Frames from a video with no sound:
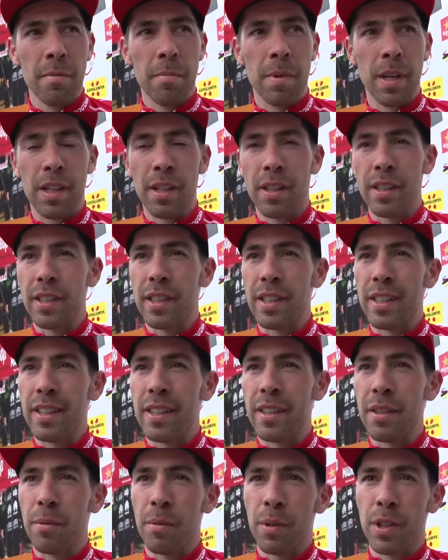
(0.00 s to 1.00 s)
because
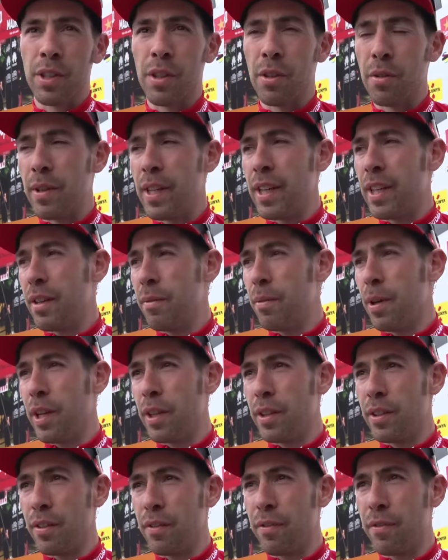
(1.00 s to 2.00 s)
it was already
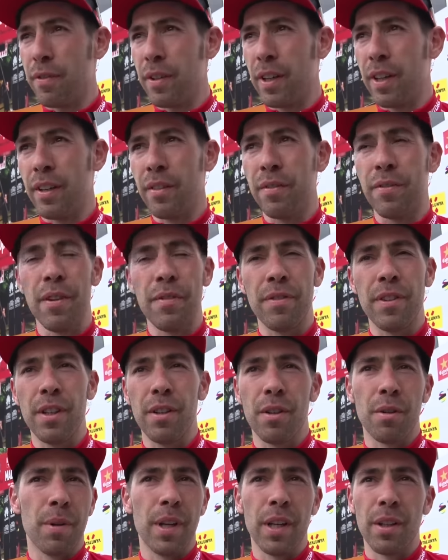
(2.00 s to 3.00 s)

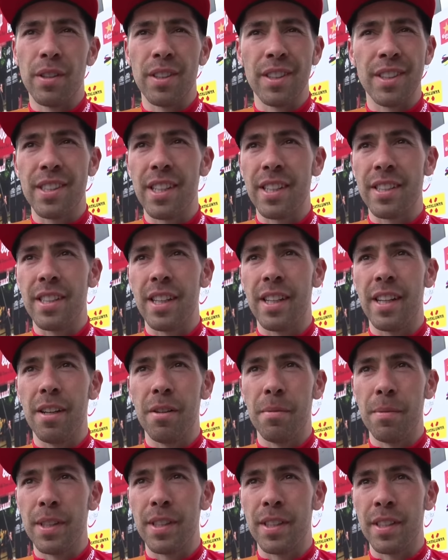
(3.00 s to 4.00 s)
150 or 160
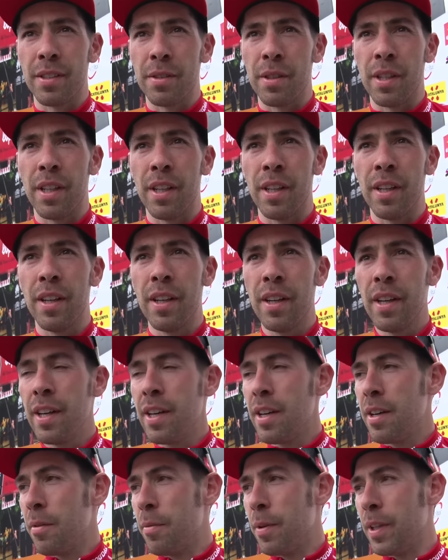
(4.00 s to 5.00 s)
kilometers
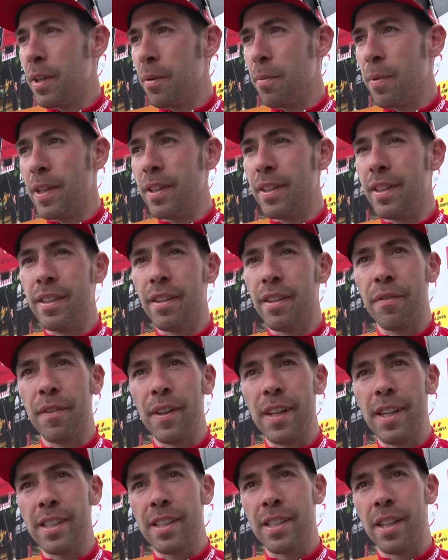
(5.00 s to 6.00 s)
with the wind
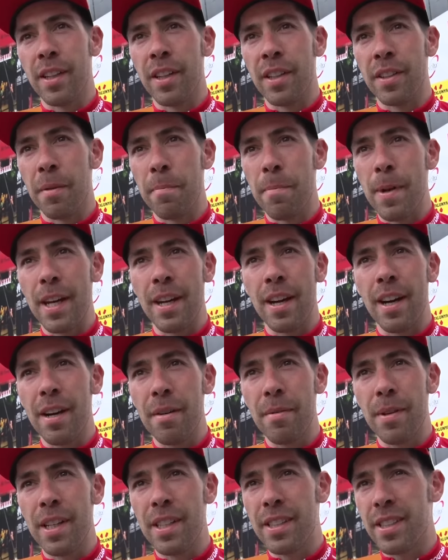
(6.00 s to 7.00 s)
face and on the big
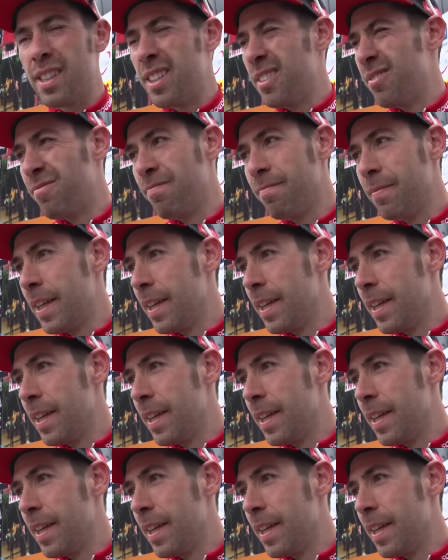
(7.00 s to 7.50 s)
highways, and